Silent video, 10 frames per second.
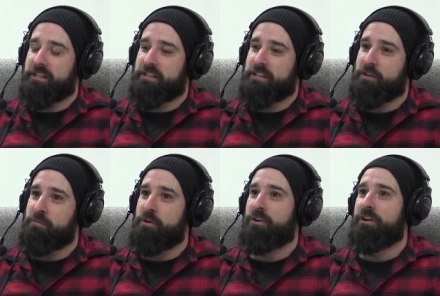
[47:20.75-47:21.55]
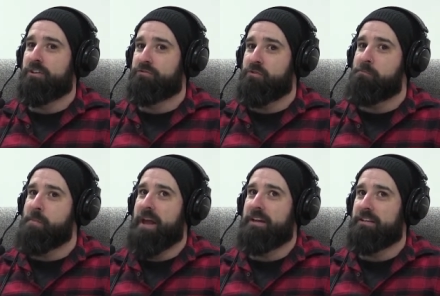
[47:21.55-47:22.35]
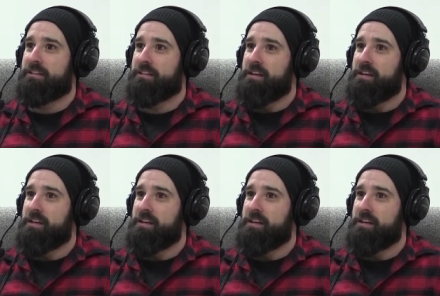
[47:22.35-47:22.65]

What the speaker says: a community that's remained.